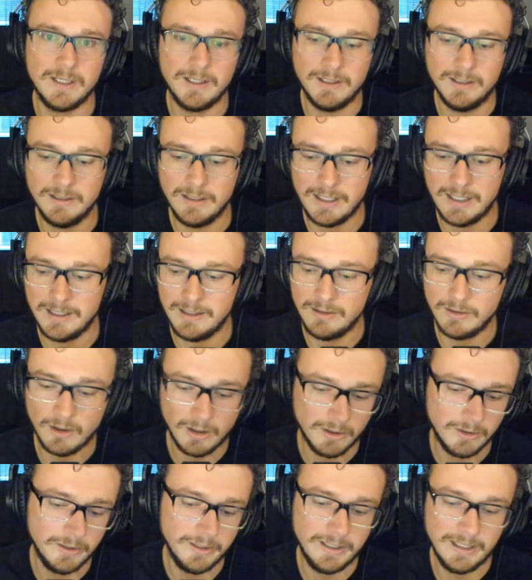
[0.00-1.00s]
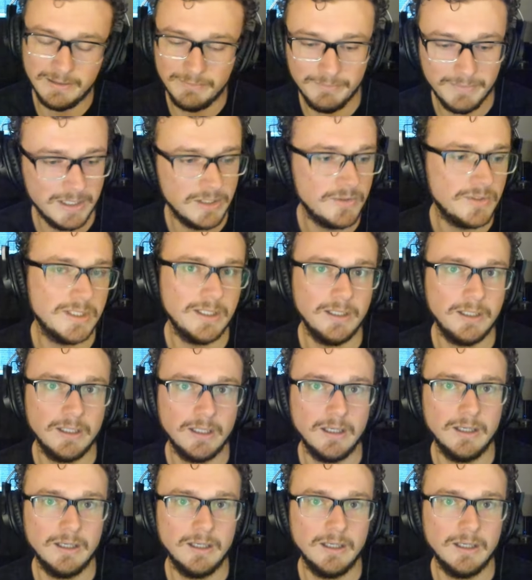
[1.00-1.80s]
in art and music.